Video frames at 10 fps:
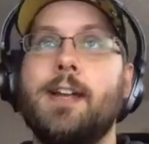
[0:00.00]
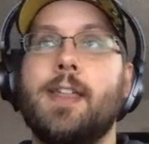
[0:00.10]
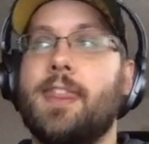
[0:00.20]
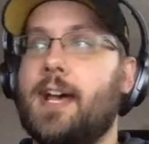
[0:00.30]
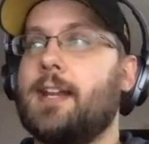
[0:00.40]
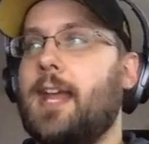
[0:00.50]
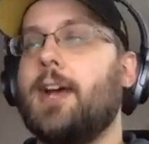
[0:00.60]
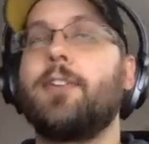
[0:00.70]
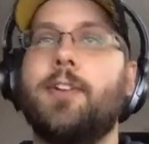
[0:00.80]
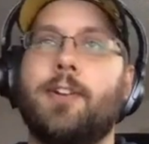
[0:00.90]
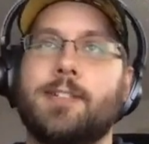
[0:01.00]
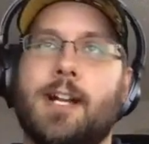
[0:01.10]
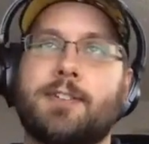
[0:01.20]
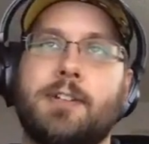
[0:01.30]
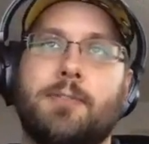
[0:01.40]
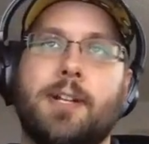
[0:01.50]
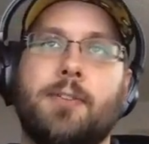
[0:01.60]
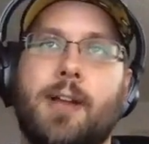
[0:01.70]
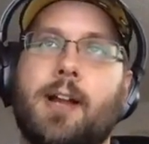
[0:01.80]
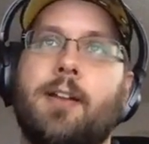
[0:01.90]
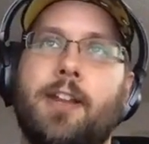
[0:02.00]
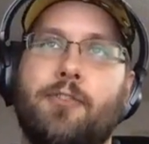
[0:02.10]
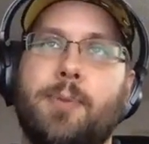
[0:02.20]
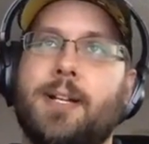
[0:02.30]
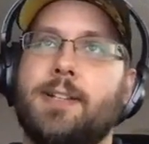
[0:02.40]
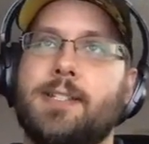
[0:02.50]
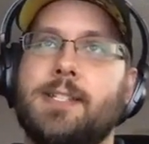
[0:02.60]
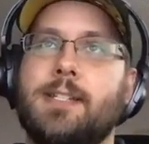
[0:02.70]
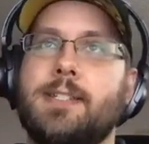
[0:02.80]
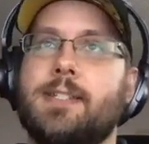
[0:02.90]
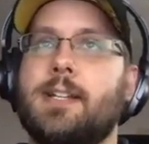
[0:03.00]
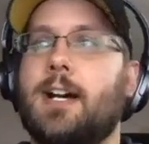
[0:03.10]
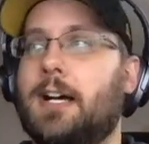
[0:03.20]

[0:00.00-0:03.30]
that calendar is actually running React Native behind the scenes.